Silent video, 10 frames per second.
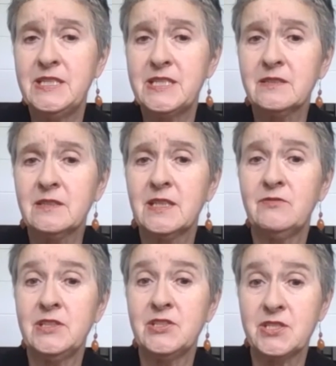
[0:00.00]
political
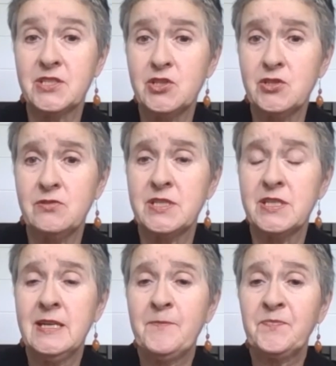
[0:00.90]
and religious
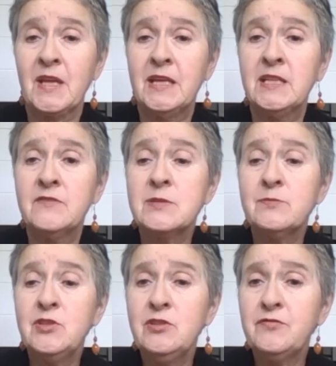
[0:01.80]
issues, and gives
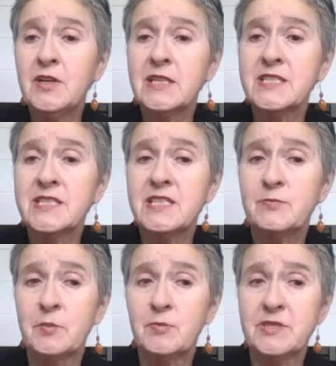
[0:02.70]
them a unifying set
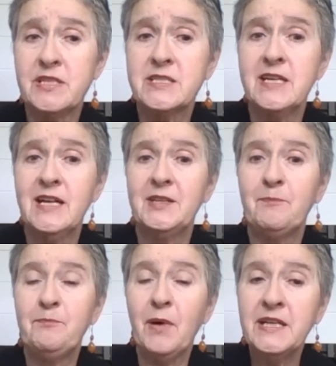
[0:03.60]
of properties
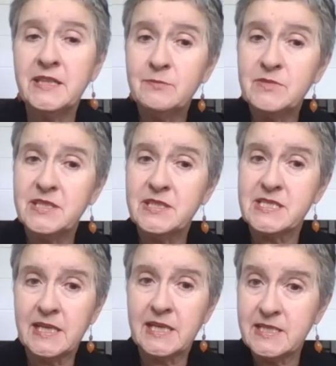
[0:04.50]
that bind them to the
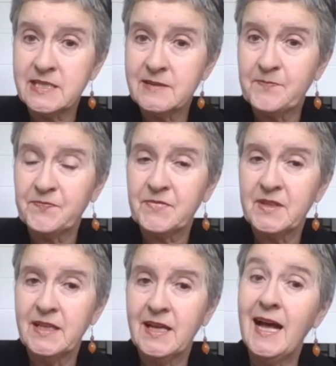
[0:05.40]
state
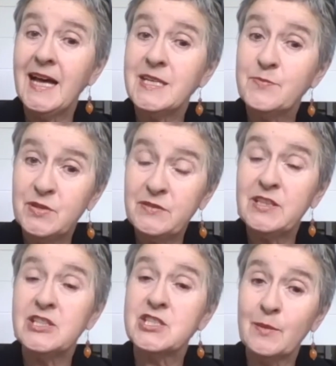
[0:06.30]
and
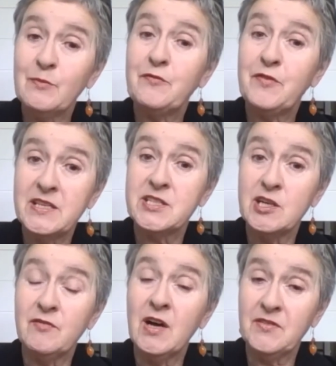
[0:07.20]
privilege some faiths
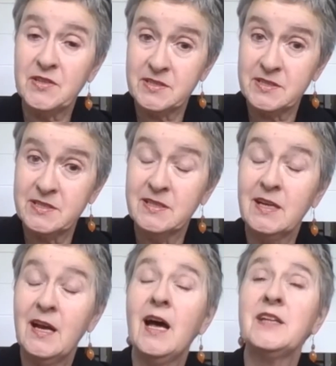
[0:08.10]
over others
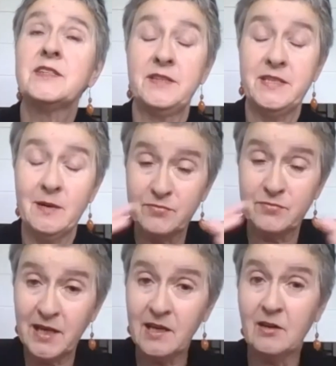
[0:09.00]
under the
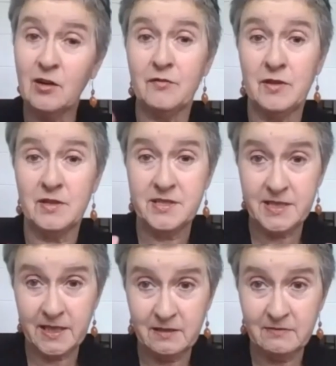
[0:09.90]
umbrella of
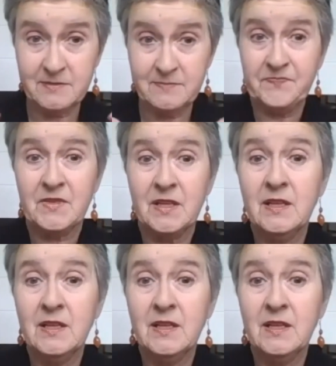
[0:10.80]
secularism.